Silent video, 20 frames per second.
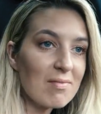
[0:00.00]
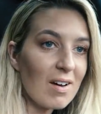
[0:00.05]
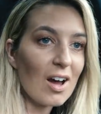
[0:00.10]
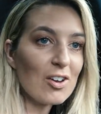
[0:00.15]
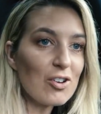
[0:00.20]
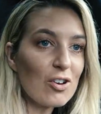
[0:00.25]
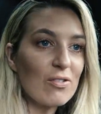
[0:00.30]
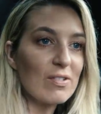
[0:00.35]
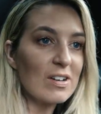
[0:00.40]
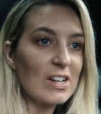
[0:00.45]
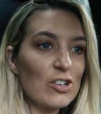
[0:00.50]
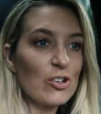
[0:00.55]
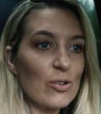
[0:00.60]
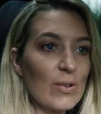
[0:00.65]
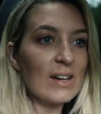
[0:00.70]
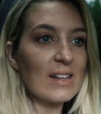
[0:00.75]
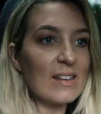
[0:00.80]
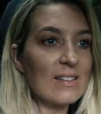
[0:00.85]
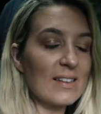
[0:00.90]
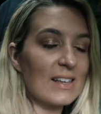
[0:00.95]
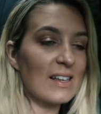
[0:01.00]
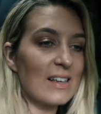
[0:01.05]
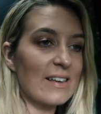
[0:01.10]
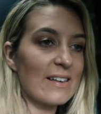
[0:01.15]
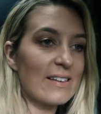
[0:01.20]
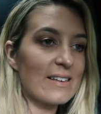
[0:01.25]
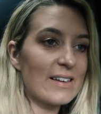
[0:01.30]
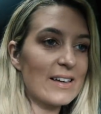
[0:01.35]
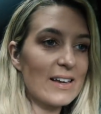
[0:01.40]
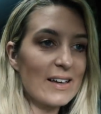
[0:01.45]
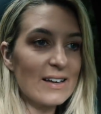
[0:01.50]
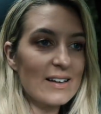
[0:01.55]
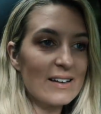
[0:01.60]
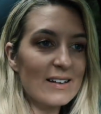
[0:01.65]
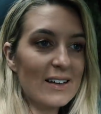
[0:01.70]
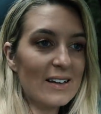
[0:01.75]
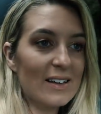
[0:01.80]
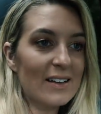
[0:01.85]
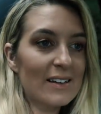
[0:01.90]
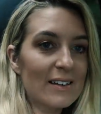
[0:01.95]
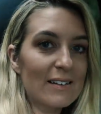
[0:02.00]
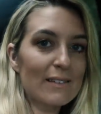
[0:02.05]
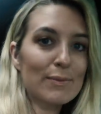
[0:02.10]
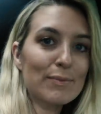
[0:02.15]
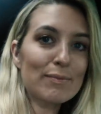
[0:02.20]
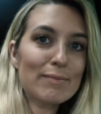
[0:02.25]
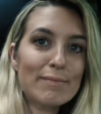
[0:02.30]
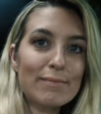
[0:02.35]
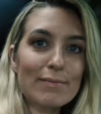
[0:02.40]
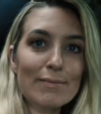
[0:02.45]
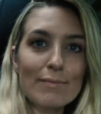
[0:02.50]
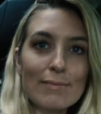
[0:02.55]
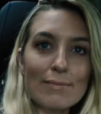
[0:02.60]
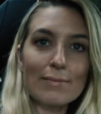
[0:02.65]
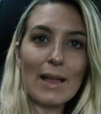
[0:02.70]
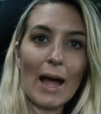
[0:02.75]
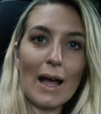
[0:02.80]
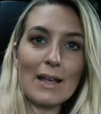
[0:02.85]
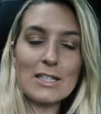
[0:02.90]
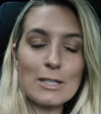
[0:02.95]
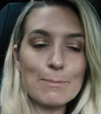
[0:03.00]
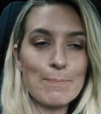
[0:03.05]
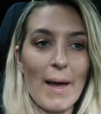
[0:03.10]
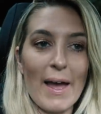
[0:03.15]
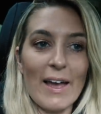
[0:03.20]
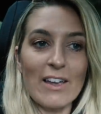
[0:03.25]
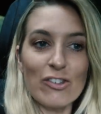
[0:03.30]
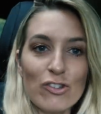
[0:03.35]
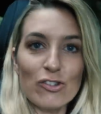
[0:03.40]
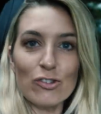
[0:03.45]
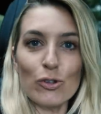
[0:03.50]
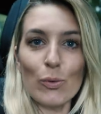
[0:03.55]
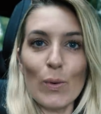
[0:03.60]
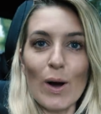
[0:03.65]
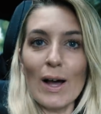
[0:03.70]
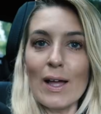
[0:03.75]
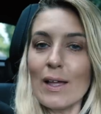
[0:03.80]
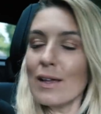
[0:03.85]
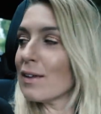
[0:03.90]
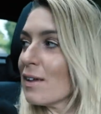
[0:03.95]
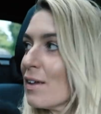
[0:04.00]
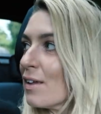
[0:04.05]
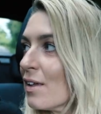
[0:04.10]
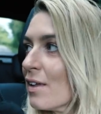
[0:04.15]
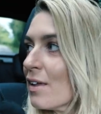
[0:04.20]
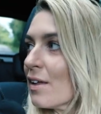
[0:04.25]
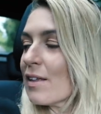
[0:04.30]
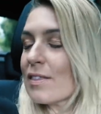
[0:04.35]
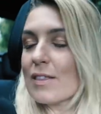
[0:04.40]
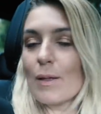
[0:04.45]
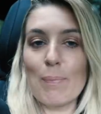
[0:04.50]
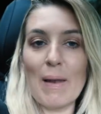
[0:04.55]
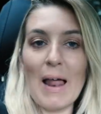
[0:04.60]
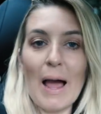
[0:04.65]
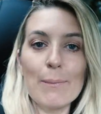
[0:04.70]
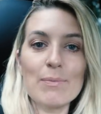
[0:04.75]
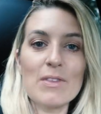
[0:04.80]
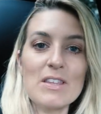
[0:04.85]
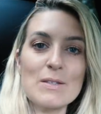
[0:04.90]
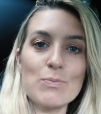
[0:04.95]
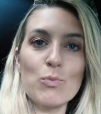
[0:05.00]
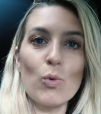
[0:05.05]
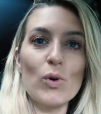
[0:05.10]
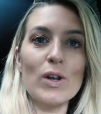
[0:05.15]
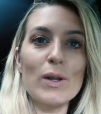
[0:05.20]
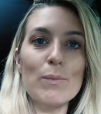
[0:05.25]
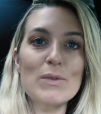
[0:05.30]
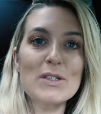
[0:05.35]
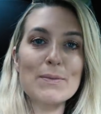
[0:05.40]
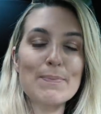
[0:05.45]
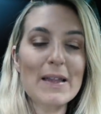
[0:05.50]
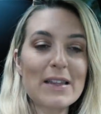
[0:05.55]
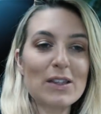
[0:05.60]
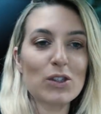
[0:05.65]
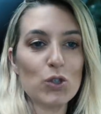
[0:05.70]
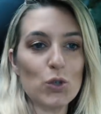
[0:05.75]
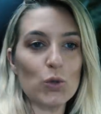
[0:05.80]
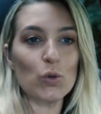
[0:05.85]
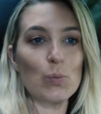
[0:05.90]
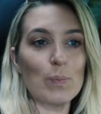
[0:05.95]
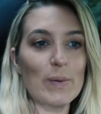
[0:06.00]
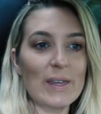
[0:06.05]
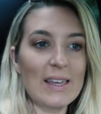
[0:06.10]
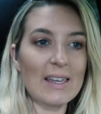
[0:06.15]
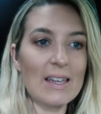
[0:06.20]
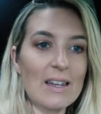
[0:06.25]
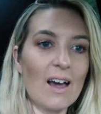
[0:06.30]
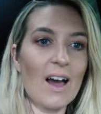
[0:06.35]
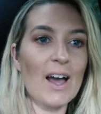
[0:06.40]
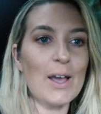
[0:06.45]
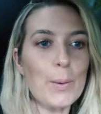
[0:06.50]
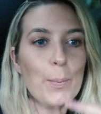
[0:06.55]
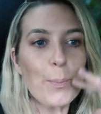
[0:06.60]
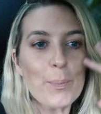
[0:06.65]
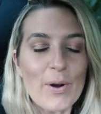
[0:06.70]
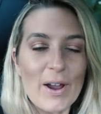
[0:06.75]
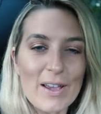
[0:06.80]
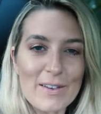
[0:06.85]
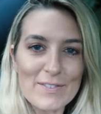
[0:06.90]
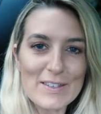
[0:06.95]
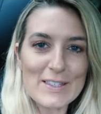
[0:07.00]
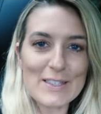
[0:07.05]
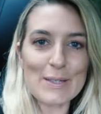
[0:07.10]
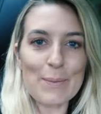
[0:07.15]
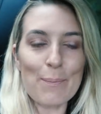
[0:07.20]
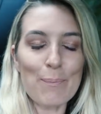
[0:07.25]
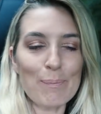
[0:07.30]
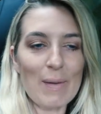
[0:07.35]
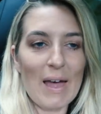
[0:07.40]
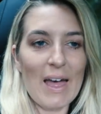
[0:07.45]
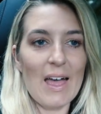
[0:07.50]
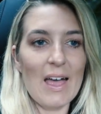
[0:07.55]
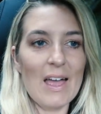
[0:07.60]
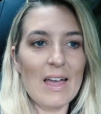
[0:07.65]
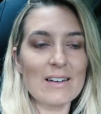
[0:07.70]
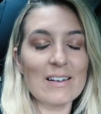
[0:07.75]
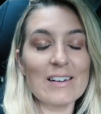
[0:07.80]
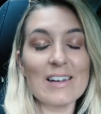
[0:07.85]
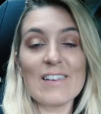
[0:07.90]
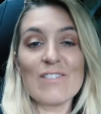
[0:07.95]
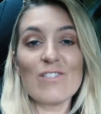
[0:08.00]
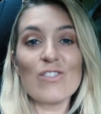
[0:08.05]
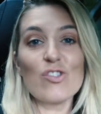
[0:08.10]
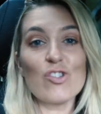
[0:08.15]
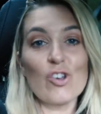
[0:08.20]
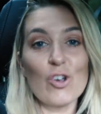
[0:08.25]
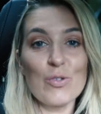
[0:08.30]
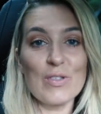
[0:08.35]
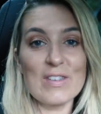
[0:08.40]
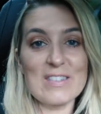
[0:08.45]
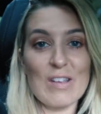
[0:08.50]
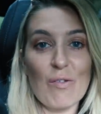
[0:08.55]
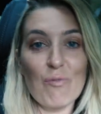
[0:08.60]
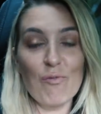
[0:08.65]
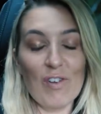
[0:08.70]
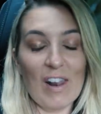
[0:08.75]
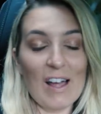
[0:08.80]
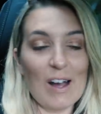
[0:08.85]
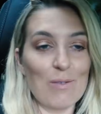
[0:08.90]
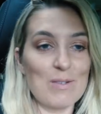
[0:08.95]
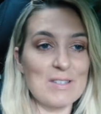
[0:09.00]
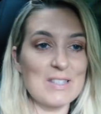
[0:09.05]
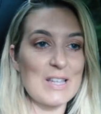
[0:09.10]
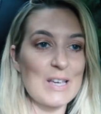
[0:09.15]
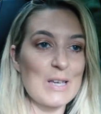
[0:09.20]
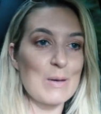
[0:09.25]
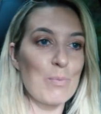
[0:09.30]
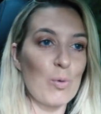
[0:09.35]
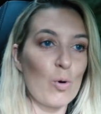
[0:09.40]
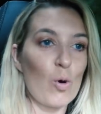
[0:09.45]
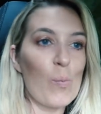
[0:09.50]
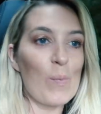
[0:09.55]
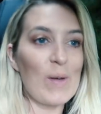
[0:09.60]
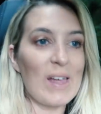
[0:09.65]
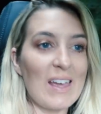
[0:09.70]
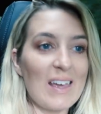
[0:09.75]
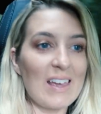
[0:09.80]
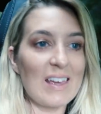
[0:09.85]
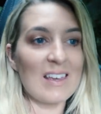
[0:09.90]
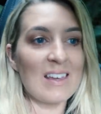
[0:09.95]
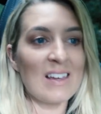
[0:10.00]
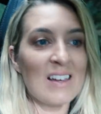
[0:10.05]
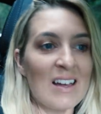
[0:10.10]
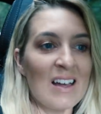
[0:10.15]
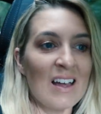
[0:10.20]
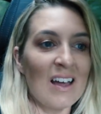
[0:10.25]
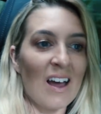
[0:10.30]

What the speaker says: I don't really do anything that special, do I? The plan this morning was meant to be like breakfast in bed. I didn't show you the sunflowers that he bought me.